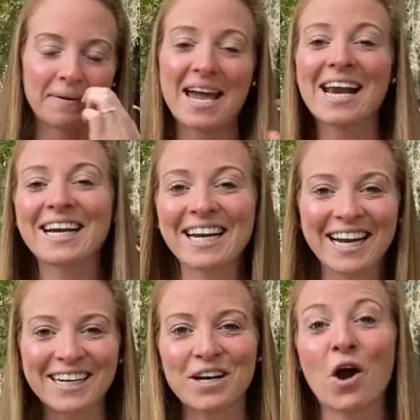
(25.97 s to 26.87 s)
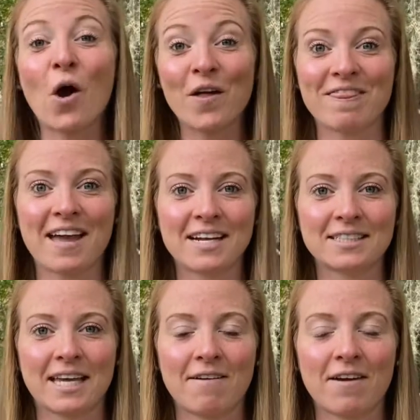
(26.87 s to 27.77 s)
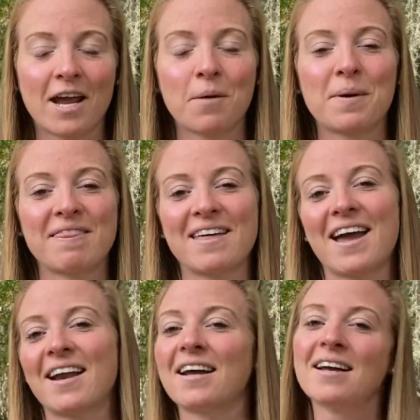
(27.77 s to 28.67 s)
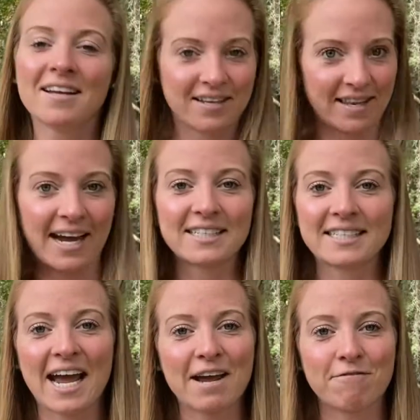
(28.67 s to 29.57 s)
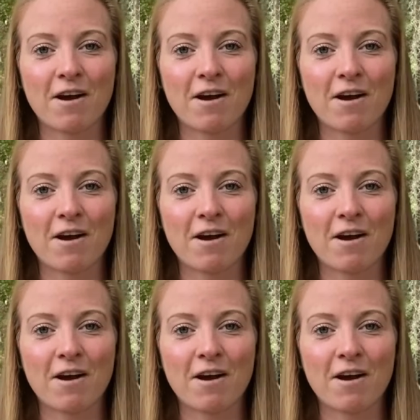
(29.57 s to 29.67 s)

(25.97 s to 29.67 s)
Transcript: get it in on Thanksgiving, but then next day,